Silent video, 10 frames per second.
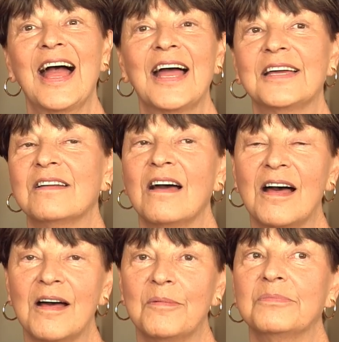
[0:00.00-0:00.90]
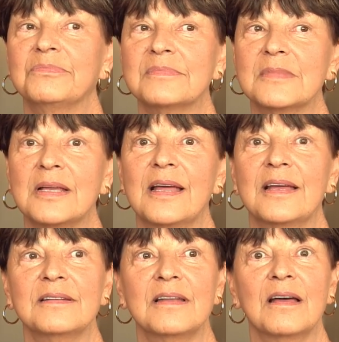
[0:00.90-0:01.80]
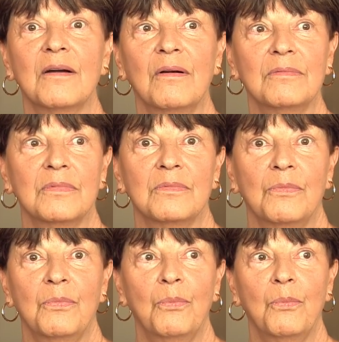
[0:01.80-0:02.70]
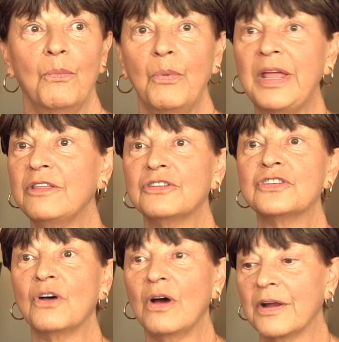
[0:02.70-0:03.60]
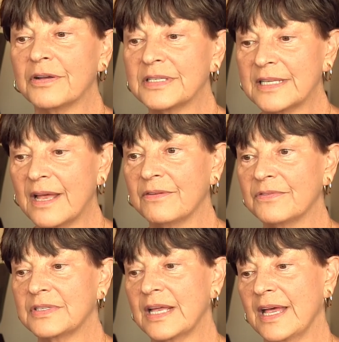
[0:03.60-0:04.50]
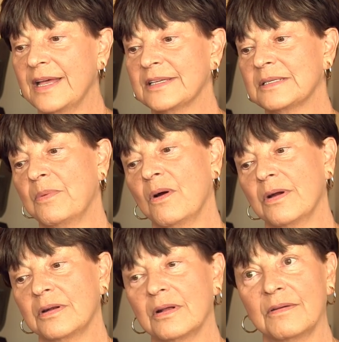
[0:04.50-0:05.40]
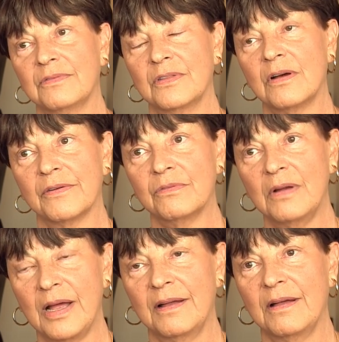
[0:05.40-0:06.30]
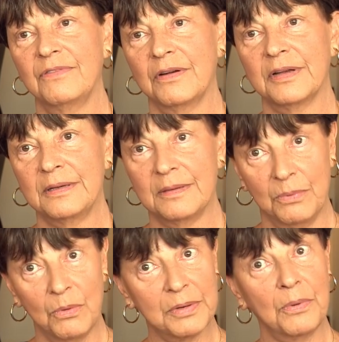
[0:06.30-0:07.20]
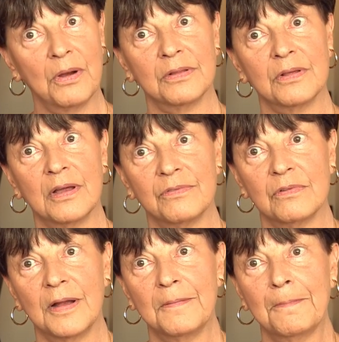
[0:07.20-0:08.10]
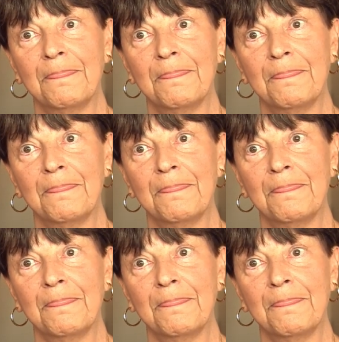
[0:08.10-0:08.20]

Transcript: and um, and uh, we saw ourselves as part of the Havurah, a very important part of the Havurah.